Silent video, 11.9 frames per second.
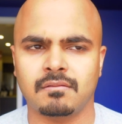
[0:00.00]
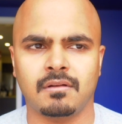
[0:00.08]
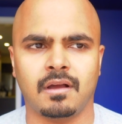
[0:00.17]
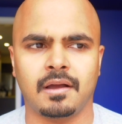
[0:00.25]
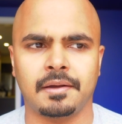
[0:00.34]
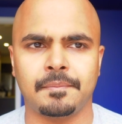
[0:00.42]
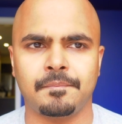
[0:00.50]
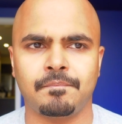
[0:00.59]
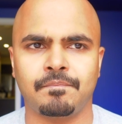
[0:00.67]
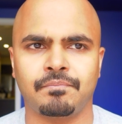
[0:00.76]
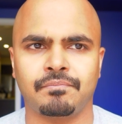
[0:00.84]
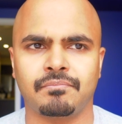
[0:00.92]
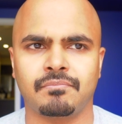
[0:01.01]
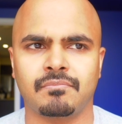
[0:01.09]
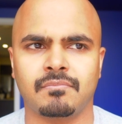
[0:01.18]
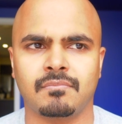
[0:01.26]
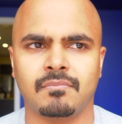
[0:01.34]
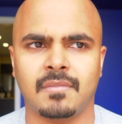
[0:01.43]
um,
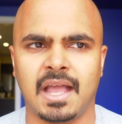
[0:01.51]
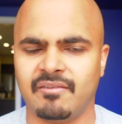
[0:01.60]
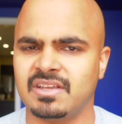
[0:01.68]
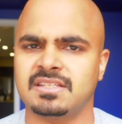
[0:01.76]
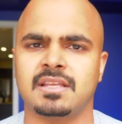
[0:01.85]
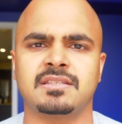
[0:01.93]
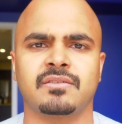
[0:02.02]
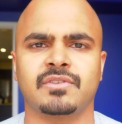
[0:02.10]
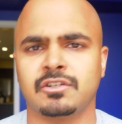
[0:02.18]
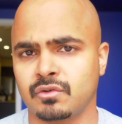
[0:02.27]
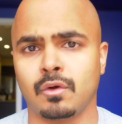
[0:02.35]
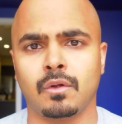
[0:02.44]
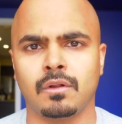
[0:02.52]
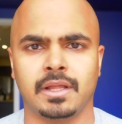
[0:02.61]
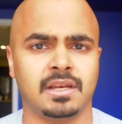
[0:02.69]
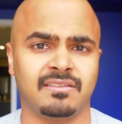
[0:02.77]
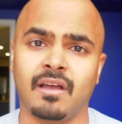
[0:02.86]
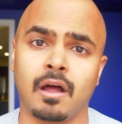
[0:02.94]
having a sense of control
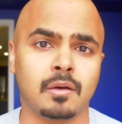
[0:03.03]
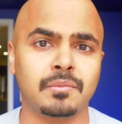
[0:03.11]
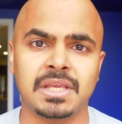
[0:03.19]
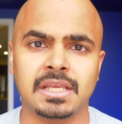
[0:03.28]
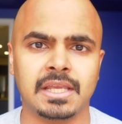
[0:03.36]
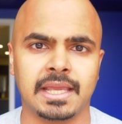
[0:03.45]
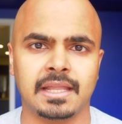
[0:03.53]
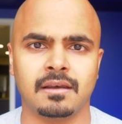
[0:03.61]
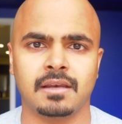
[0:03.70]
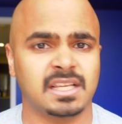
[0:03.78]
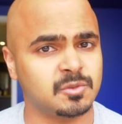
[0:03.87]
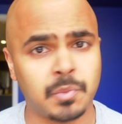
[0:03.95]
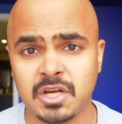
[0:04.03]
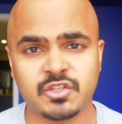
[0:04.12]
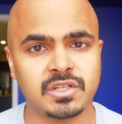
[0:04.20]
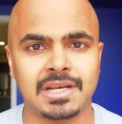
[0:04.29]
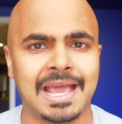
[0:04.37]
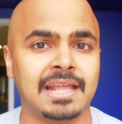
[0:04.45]
and autonomy in
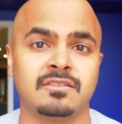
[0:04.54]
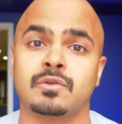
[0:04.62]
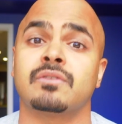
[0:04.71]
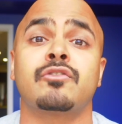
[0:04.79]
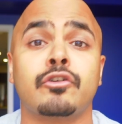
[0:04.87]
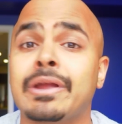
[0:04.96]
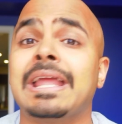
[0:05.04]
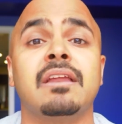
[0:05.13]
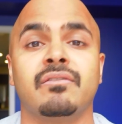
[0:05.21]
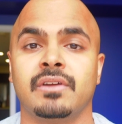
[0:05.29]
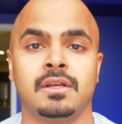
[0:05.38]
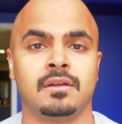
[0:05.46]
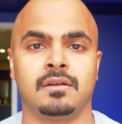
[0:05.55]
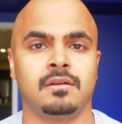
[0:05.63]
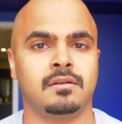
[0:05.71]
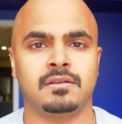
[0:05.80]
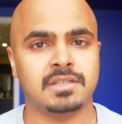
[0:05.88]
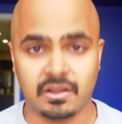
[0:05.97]
expression and sort of creative
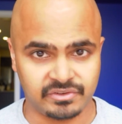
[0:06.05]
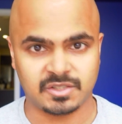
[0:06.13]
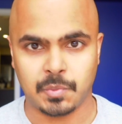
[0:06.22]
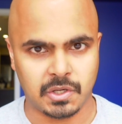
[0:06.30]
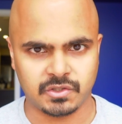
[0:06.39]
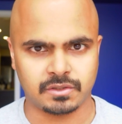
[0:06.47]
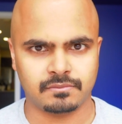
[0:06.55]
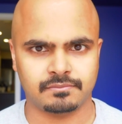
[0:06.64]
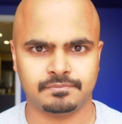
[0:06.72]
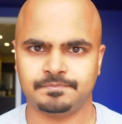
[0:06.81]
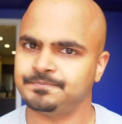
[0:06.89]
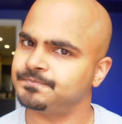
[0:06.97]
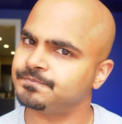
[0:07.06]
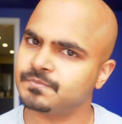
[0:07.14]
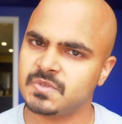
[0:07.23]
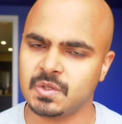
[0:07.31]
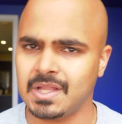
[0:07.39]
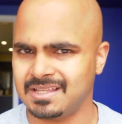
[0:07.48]
self-expression.
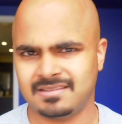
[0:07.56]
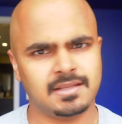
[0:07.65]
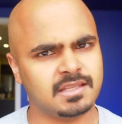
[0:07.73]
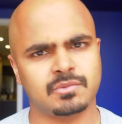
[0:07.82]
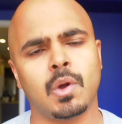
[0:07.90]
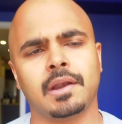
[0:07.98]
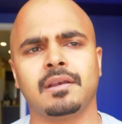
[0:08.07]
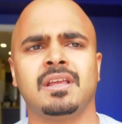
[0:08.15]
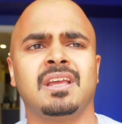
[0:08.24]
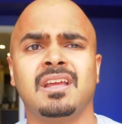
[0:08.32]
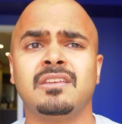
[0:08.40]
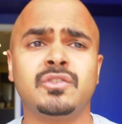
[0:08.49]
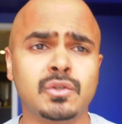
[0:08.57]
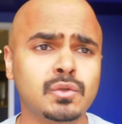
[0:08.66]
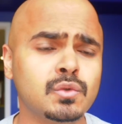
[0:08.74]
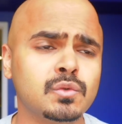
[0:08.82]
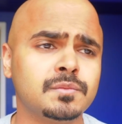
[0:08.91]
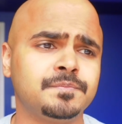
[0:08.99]
So that's one.
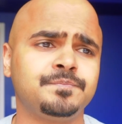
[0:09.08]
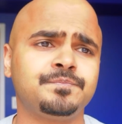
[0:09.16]
Two